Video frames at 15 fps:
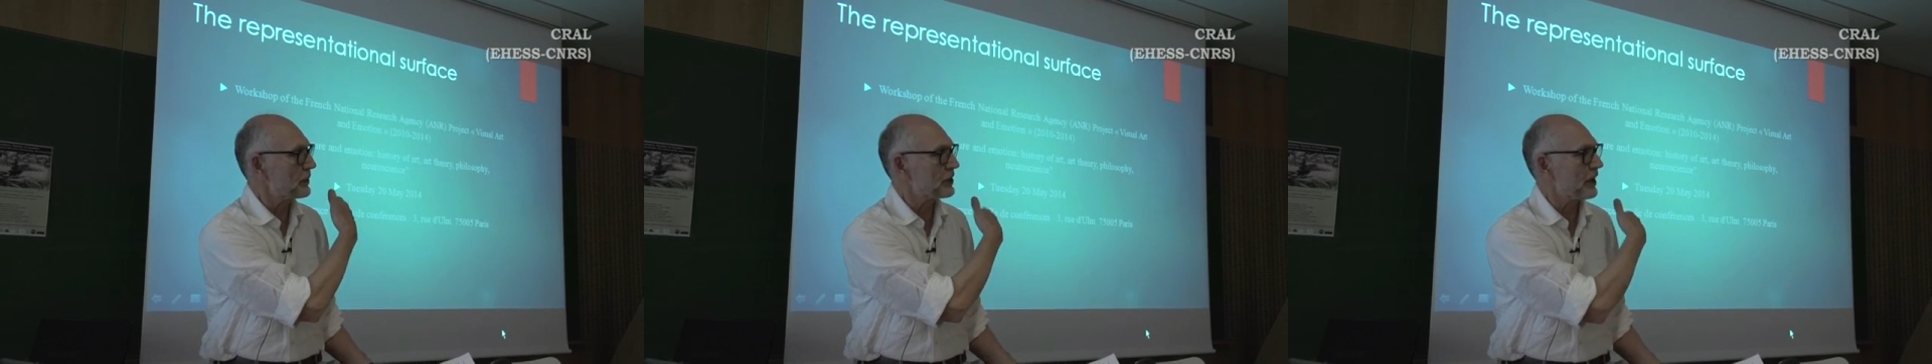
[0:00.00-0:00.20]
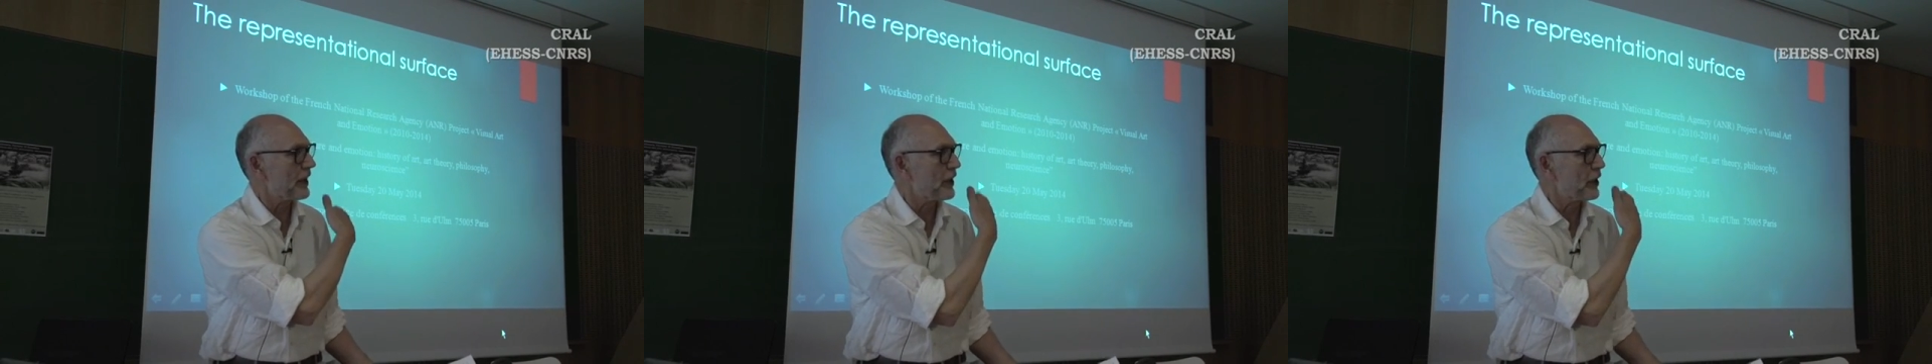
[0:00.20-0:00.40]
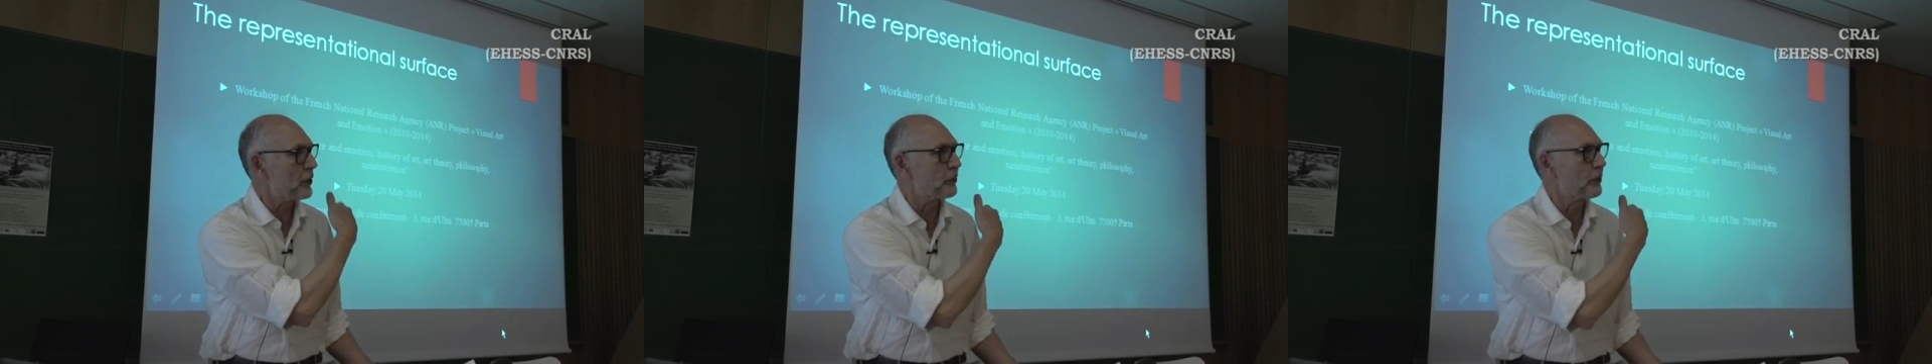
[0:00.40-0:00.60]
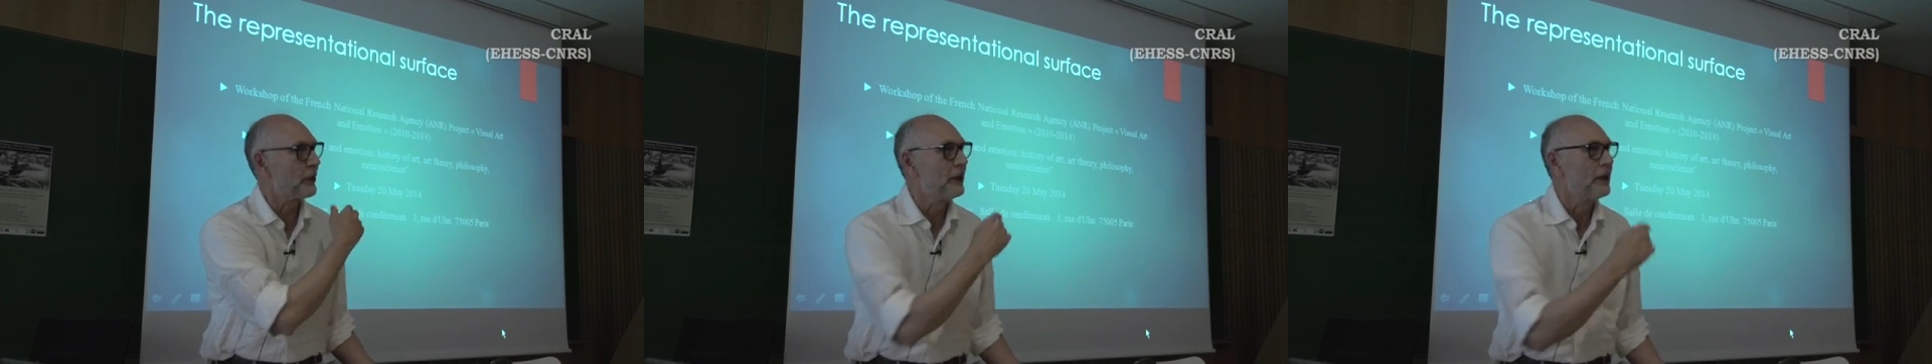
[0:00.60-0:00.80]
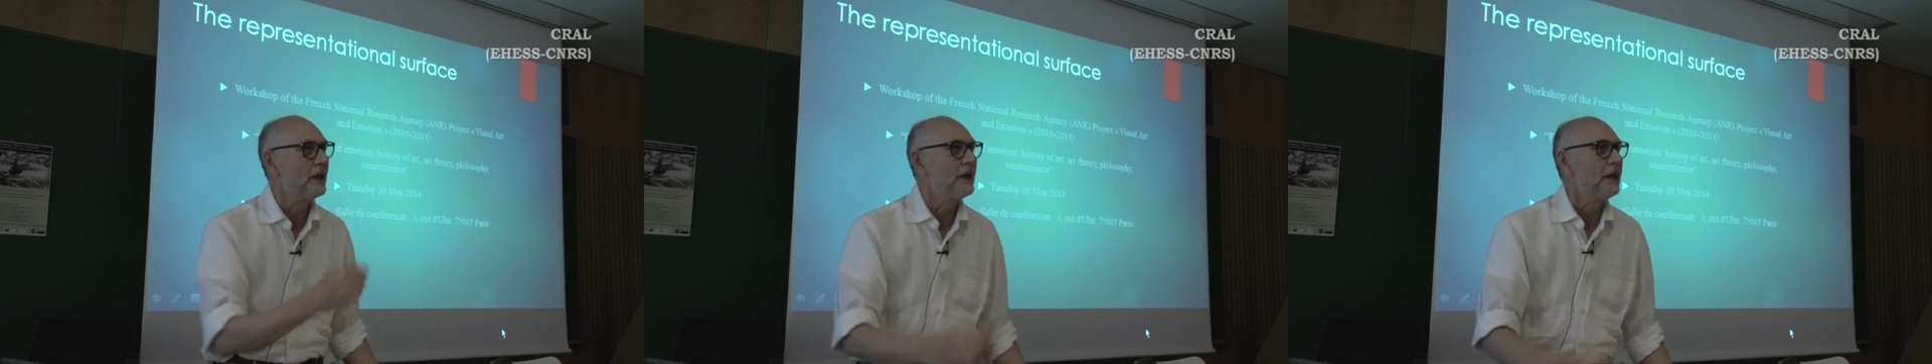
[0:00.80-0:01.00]
which I hope
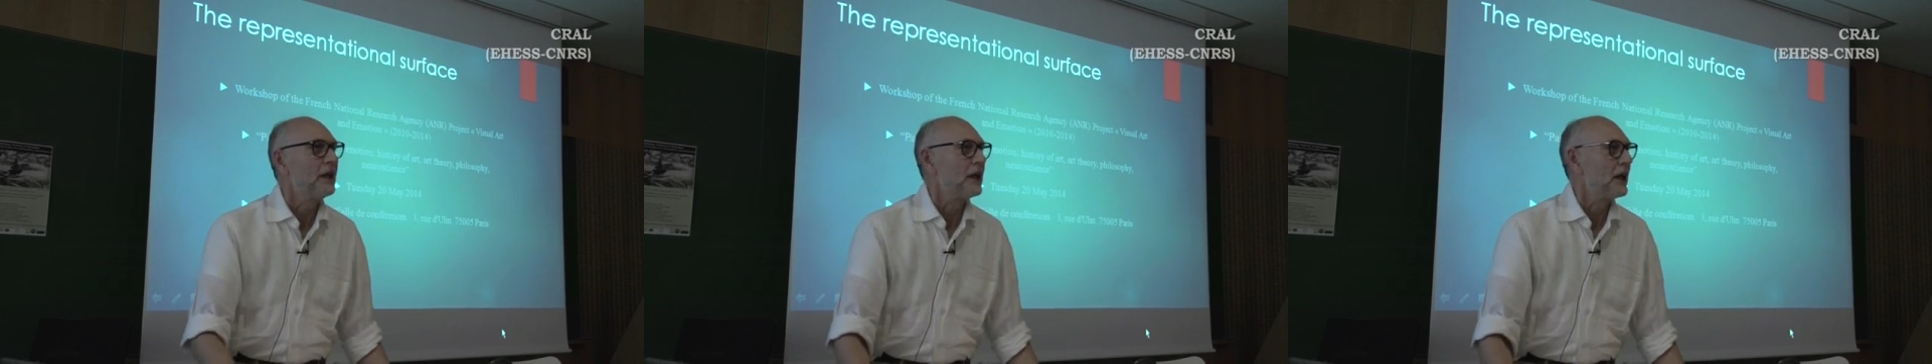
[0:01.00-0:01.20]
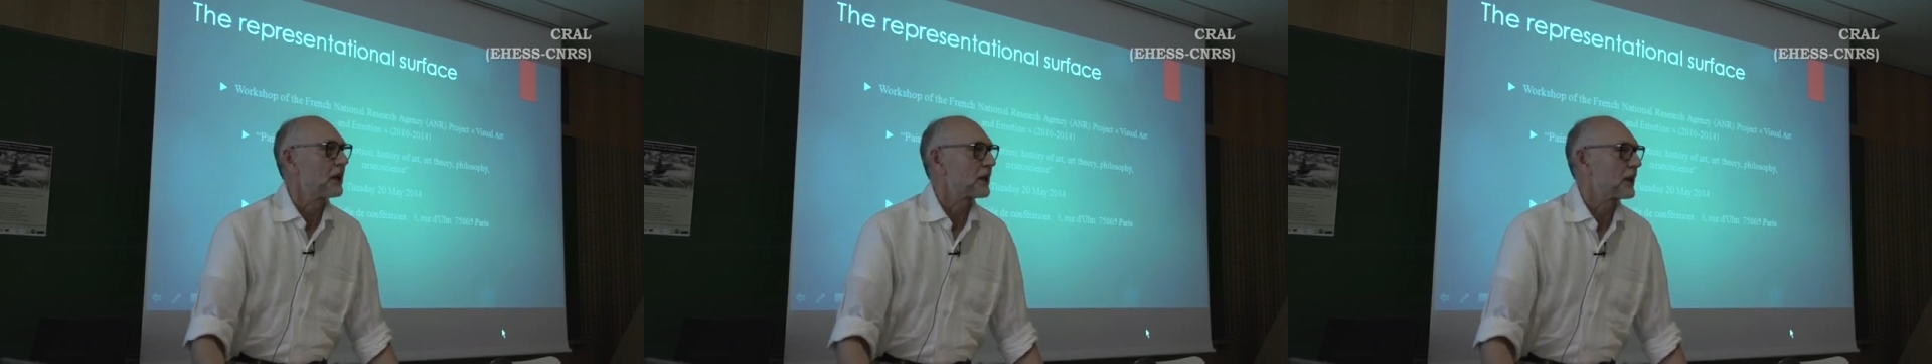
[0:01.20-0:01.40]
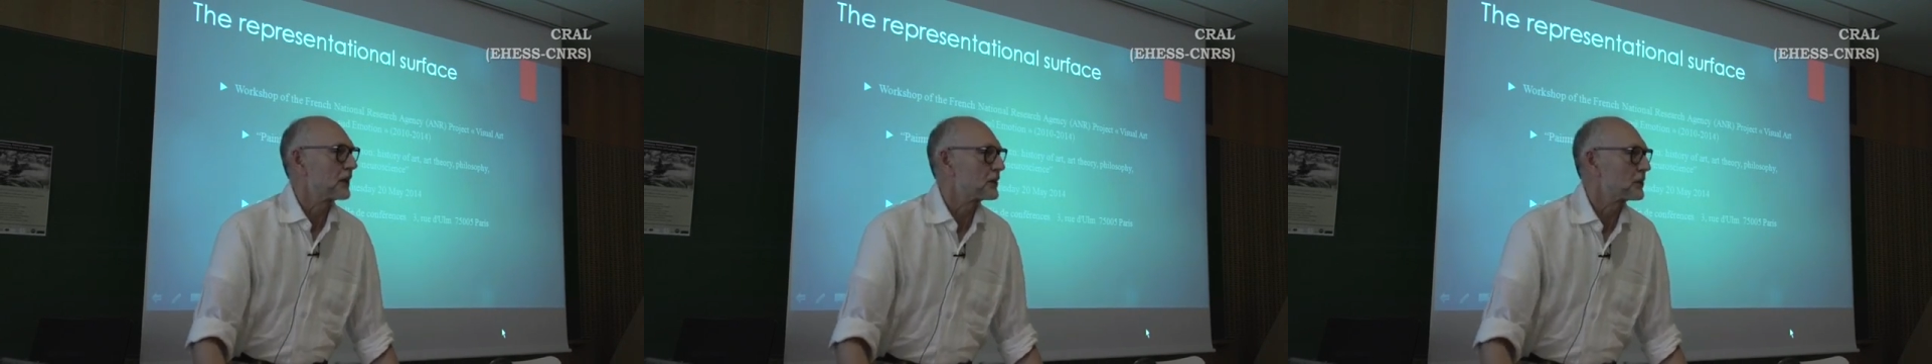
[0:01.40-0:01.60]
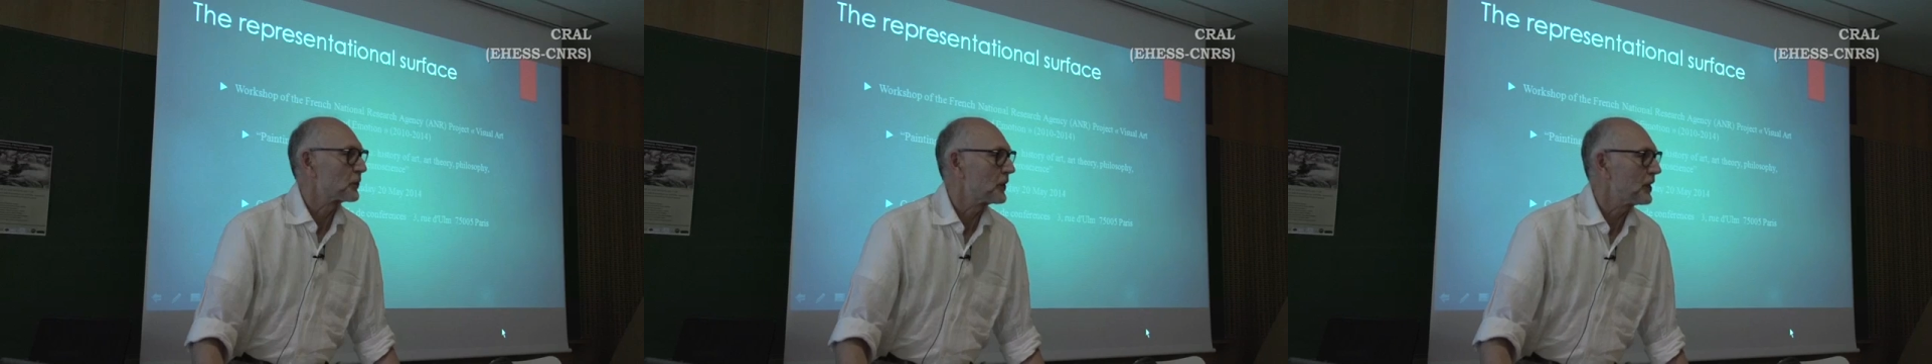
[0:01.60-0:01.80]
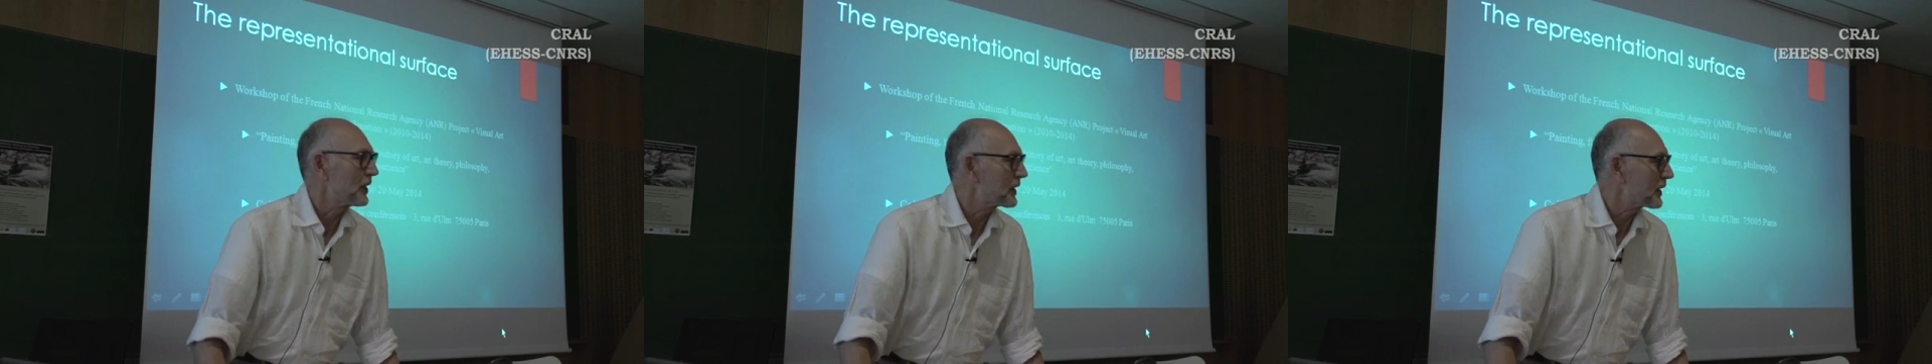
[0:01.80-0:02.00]
are going to
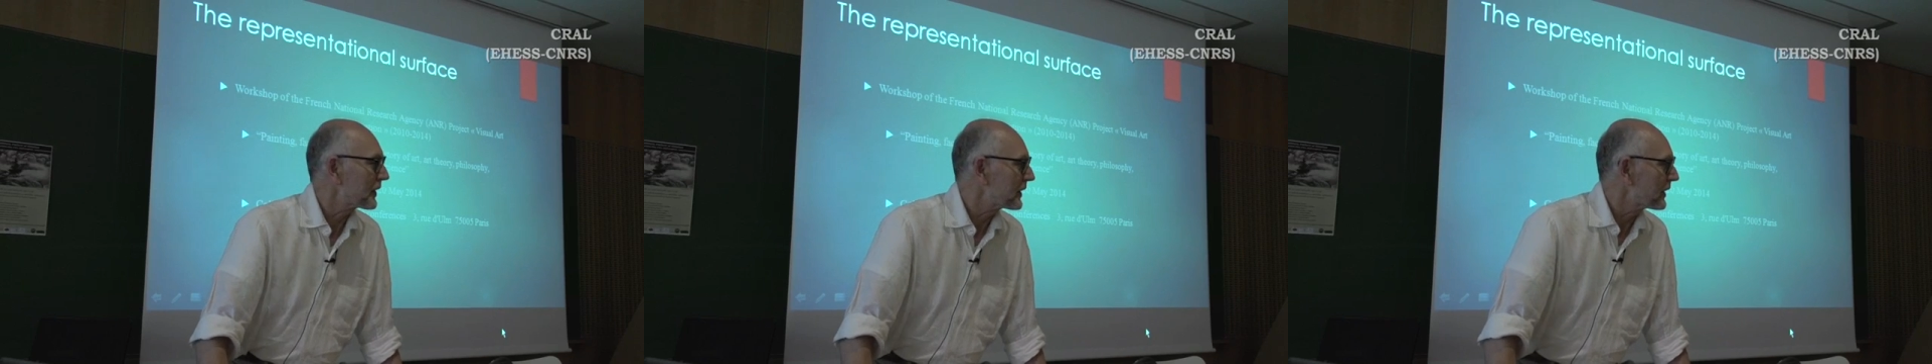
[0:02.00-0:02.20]
work. I